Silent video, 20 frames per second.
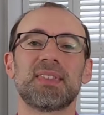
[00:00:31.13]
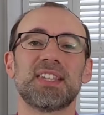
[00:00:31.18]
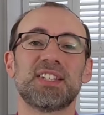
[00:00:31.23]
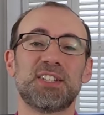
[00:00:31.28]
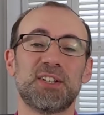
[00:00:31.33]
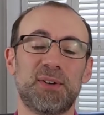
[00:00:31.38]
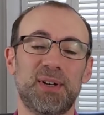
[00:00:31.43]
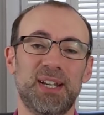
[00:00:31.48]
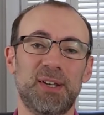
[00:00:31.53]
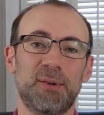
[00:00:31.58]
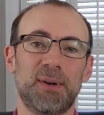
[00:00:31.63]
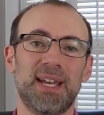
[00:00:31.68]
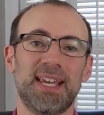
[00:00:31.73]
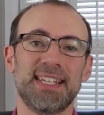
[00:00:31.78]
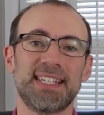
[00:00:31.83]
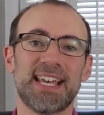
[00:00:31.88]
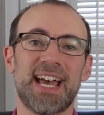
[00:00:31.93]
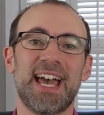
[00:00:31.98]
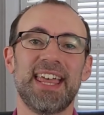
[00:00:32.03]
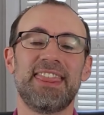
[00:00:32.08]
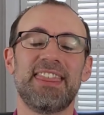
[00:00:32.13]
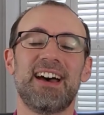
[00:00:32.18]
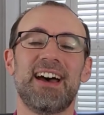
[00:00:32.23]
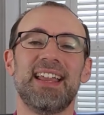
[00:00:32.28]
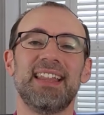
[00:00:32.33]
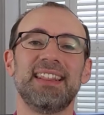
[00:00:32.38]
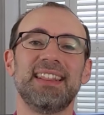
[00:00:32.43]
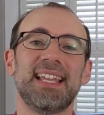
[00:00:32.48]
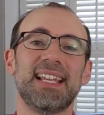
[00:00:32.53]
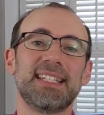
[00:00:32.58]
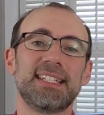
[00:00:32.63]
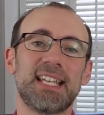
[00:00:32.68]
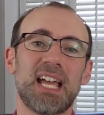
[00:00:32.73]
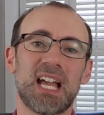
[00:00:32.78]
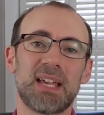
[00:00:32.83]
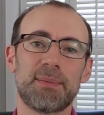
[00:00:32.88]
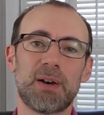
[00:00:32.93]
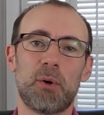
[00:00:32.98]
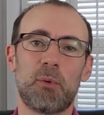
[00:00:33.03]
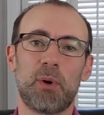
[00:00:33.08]
So anyways, I thought let's talk
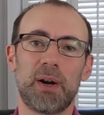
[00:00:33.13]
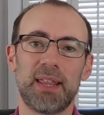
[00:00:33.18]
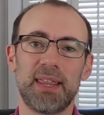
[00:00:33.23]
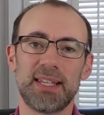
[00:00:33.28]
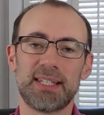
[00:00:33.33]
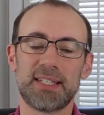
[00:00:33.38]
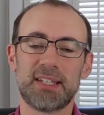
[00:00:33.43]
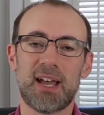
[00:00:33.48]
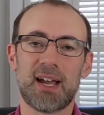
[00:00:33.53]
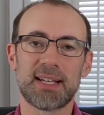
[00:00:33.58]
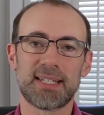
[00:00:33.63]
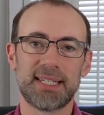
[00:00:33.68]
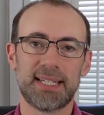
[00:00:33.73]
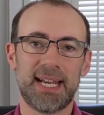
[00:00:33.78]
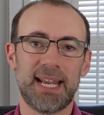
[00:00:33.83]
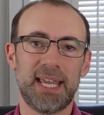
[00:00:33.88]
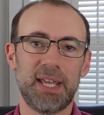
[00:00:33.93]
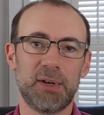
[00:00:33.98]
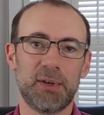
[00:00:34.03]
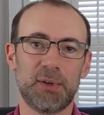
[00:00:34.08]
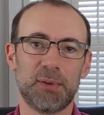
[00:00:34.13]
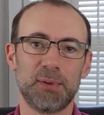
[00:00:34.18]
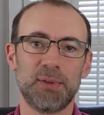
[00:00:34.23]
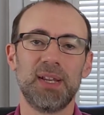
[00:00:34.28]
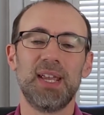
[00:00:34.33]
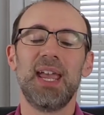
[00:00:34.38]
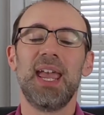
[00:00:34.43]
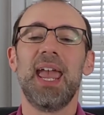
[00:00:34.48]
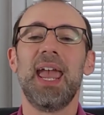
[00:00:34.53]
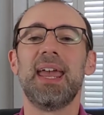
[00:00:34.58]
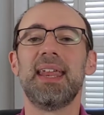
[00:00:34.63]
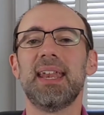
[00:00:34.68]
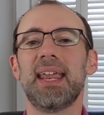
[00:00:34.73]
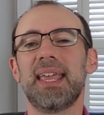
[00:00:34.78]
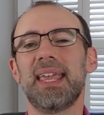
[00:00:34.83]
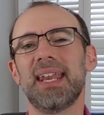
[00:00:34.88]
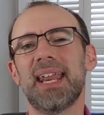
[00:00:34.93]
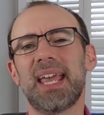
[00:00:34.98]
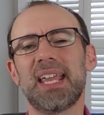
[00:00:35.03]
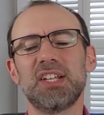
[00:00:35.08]
about one of the stocks that I own. And
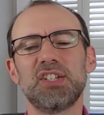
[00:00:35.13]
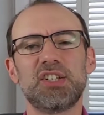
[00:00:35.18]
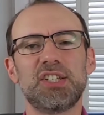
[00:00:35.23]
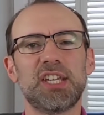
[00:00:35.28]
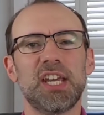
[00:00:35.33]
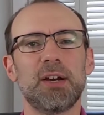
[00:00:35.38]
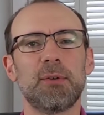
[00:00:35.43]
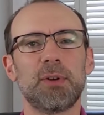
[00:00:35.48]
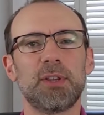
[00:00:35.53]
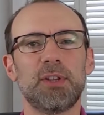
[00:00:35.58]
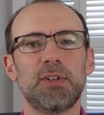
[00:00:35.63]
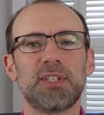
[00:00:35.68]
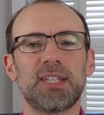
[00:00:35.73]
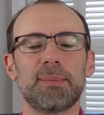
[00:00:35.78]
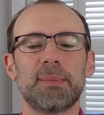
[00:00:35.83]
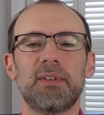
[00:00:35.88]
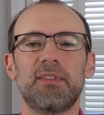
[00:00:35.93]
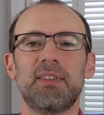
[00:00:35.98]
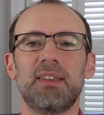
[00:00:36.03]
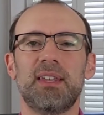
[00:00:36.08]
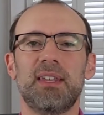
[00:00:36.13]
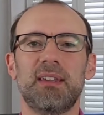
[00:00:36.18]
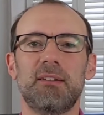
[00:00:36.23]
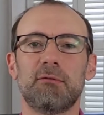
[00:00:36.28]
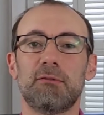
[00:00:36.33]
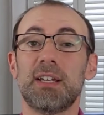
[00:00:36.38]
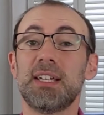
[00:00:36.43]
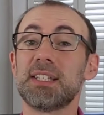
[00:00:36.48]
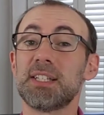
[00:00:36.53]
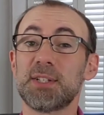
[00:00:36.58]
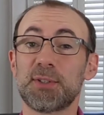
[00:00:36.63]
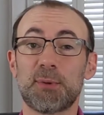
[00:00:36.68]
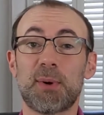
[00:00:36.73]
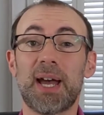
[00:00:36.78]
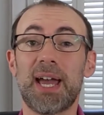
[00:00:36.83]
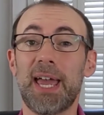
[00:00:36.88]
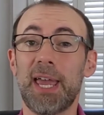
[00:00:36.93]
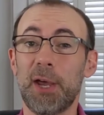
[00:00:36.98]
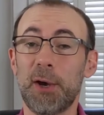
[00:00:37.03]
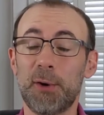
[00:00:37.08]
again, I can share with you some of the reasons
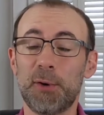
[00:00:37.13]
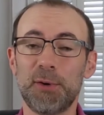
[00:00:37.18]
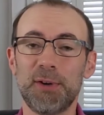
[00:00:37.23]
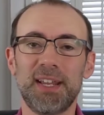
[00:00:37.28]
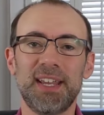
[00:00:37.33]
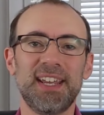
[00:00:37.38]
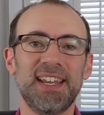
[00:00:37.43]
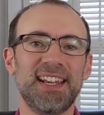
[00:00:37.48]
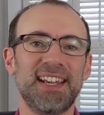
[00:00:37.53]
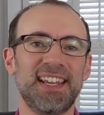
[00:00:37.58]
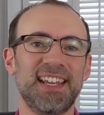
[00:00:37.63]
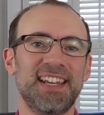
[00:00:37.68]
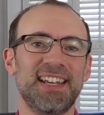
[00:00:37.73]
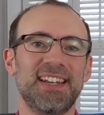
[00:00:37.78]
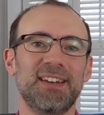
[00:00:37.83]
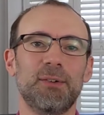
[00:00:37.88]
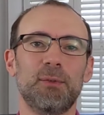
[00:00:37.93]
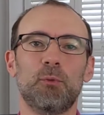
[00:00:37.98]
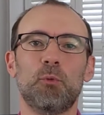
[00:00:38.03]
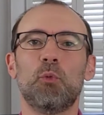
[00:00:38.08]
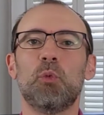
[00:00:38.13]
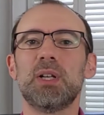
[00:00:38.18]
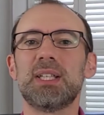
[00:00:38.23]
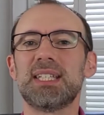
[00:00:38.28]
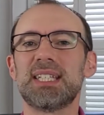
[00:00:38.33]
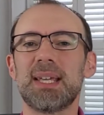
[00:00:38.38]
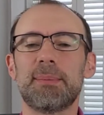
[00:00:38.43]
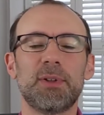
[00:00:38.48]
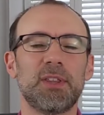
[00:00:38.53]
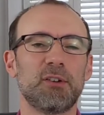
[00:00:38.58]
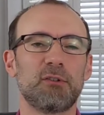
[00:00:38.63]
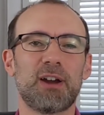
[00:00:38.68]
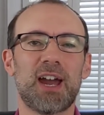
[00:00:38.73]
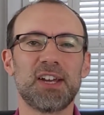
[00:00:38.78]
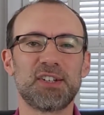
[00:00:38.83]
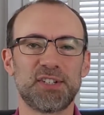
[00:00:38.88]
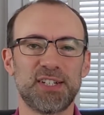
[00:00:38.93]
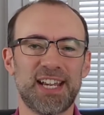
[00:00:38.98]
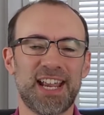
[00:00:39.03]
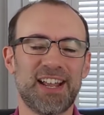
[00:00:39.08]
why I own it and what's some of the
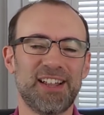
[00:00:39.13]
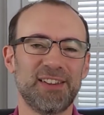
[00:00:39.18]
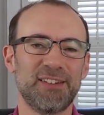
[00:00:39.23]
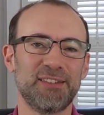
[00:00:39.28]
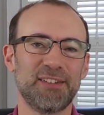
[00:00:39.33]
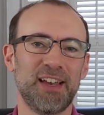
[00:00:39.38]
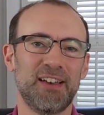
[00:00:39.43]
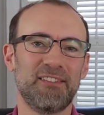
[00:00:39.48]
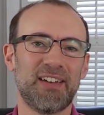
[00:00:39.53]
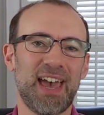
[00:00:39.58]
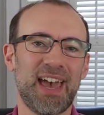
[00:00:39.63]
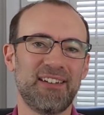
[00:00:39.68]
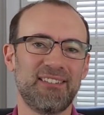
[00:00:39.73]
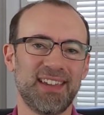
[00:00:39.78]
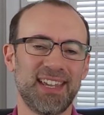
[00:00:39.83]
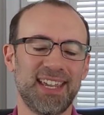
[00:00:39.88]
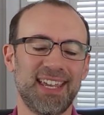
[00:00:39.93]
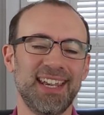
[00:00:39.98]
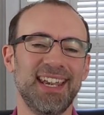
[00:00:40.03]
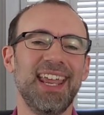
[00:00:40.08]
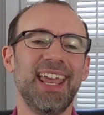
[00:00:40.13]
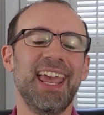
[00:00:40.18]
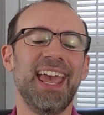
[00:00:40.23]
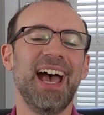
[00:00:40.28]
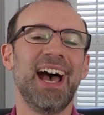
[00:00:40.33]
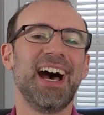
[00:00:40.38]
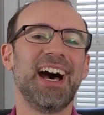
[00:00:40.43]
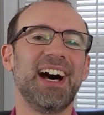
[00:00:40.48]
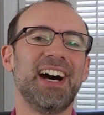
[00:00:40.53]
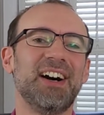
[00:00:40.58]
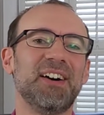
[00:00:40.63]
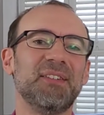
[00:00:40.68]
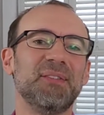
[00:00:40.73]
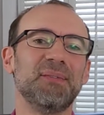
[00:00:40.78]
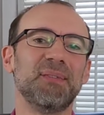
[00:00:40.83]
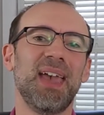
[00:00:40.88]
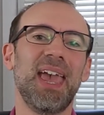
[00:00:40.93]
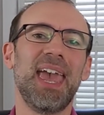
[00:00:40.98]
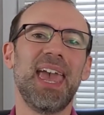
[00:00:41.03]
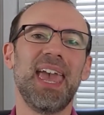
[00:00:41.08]
rationale of having it.
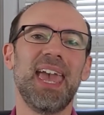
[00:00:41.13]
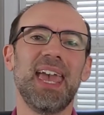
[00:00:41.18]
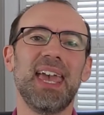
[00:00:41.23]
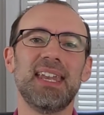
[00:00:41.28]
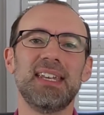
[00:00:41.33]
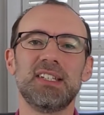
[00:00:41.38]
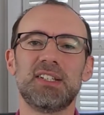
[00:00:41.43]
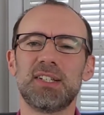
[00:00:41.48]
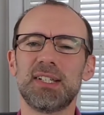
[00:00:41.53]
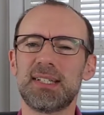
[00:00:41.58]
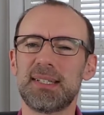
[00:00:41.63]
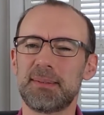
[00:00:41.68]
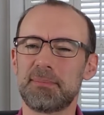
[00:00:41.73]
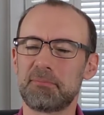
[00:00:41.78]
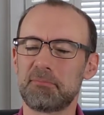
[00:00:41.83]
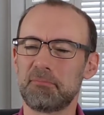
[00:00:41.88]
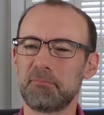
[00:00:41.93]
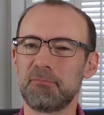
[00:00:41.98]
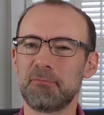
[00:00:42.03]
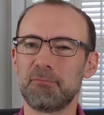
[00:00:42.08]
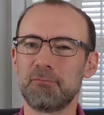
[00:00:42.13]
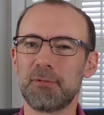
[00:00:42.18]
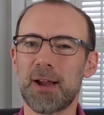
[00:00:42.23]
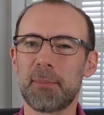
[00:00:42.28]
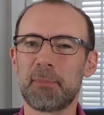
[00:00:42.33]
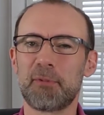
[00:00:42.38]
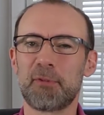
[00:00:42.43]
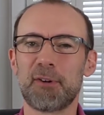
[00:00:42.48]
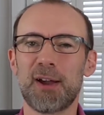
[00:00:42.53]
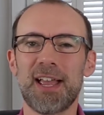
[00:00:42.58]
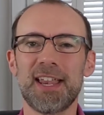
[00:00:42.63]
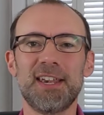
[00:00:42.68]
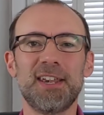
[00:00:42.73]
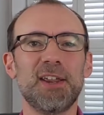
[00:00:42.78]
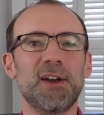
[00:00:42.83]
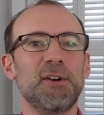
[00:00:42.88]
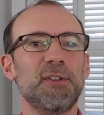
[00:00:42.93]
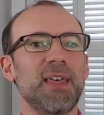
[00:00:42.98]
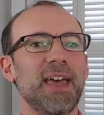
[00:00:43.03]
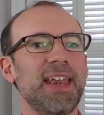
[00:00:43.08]
And just up front,
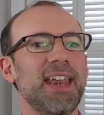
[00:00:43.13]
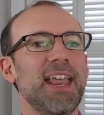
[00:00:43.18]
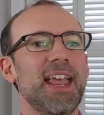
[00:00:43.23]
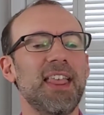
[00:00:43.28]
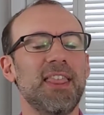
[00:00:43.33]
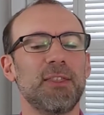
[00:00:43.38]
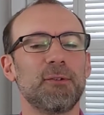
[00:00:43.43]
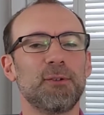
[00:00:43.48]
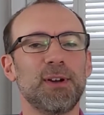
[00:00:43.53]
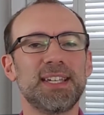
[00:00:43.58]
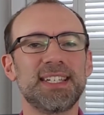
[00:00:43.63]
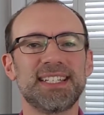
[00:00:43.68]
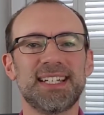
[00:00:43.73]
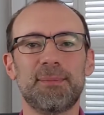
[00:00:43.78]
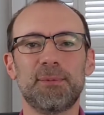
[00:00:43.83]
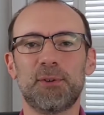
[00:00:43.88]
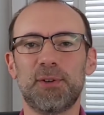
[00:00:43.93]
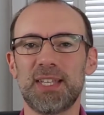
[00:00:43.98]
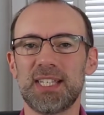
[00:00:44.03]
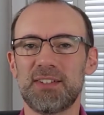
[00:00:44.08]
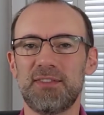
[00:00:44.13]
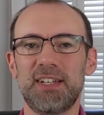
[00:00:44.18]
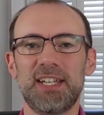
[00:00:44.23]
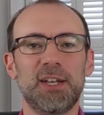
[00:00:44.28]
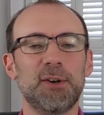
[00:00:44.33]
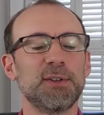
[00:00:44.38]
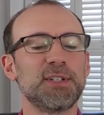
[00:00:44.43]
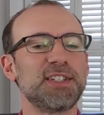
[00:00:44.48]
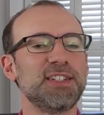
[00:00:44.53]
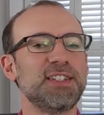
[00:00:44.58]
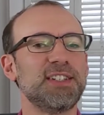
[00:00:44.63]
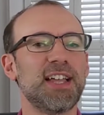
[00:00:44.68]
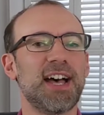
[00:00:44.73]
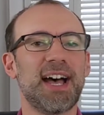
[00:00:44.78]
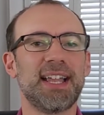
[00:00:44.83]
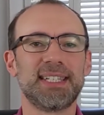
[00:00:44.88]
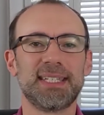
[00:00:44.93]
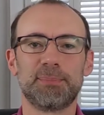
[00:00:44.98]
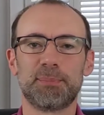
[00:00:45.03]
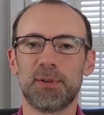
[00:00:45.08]
know that the reason I'm doing this video is
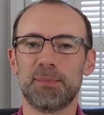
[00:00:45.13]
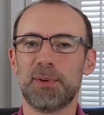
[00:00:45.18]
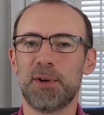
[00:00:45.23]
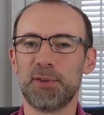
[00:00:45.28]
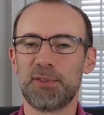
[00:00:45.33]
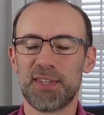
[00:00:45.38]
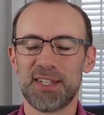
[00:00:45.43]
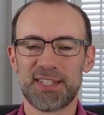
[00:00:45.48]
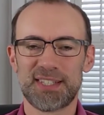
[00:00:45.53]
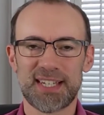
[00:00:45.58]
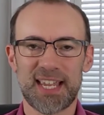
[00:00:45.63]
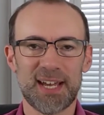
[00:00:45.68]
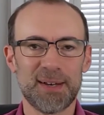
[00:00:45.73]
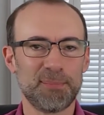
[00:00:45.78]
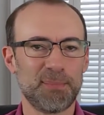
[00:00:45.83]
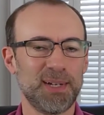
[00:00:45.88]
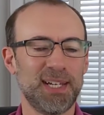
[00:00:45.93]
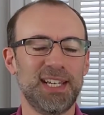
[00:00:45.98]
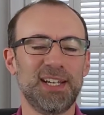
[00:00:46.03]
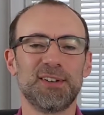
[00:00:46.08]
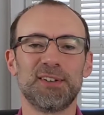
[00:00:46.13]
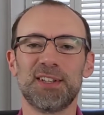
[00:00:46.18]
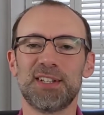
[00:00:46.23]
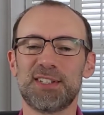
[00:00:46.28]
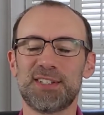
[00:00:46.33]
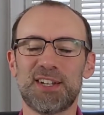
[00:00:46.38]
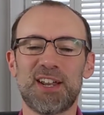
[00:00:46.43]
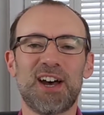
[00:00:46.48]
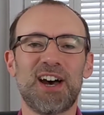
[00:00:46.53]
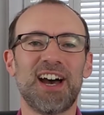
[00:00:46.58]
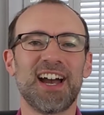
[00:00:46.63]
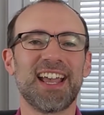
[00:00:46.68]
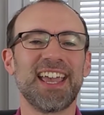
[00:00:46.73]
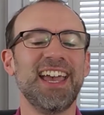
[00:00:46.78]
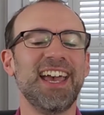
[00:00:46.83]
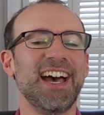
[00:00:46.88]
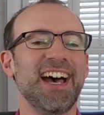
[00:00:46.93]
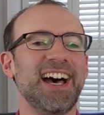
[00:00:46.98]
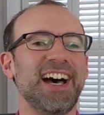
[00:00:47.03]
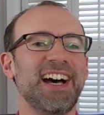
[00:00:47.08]
not to promote this company or the stock.
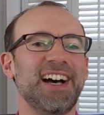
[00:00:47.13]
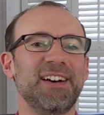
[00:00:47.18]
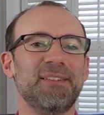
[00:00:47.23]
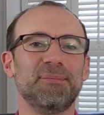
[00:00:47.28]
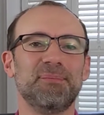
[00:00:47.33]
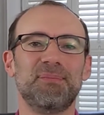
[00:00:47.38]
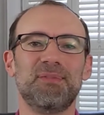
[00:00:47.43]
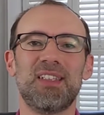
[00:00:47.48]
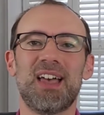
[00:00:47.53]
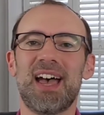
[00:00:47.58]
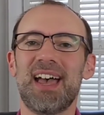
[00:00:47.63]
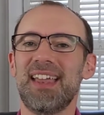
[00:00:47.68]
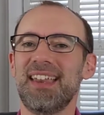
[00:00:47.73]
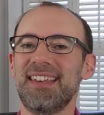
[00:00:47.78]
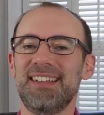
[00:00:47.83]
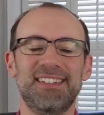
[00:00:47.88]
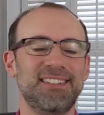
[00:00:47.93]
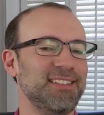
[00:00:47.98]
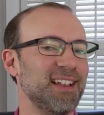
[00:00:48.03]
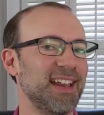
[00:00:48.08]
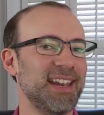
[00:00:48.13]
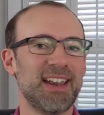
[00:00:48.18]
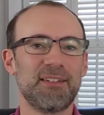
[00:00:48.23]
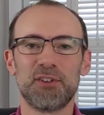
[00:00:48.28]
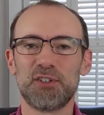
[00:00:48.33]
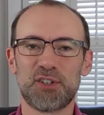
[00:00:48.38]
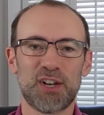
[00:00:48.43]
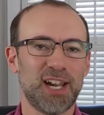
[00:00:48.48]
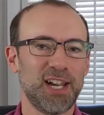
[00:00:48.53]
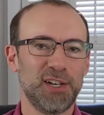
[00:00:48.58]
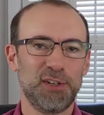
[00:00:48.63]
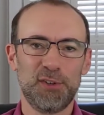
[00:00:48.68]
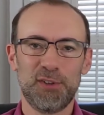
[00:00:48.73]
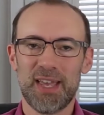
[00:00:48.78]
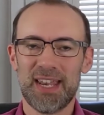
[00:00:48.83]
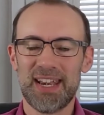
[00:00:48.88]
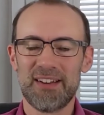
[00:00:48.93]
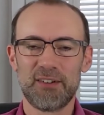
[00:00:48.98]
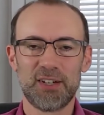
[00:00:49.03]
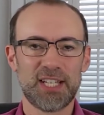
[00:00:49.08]
I never try to do that.
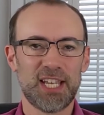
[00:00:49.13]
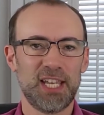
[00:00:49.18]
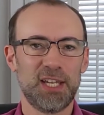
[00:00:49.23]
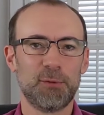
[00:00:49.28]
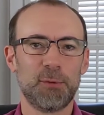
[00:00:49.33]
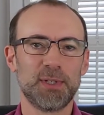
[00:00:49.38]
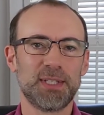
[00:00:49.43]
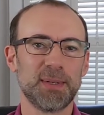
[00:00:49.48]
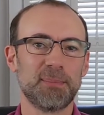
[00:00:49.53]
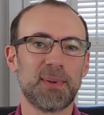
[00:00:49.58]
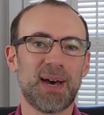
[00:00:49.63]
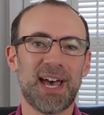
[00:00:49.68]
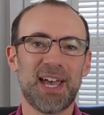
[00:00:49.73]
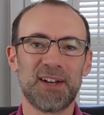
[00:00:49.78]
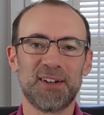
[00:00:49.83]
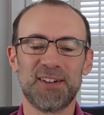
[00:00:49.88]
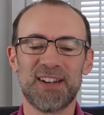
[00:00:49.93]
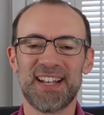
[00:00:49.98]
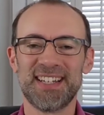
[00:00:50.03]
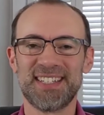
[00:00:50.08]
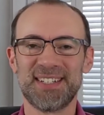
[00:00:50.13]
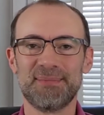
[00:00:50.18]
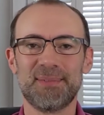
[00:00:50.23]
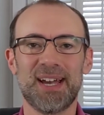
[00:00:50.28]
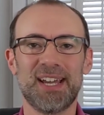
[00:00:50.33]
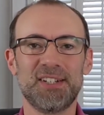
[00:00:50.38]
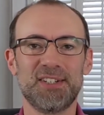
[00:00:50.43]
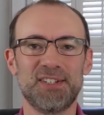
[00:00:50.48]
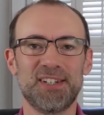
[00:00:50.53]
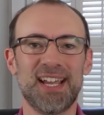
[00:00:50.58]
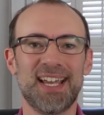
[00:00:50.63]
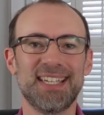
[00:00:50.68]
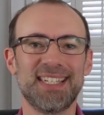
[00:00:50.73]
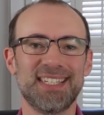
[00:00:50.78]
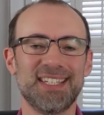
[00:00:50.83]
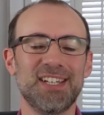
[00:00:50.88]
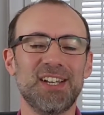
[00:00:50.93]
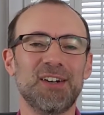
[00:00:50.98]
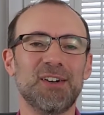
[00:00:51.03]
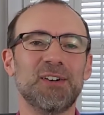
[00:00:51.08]
I never tell you what to buy or not to buy, as you guys
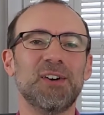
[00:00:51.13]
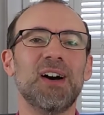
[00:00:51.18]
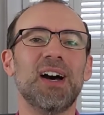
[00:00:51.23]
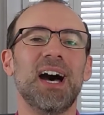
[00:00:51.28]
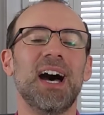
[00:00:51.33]
know.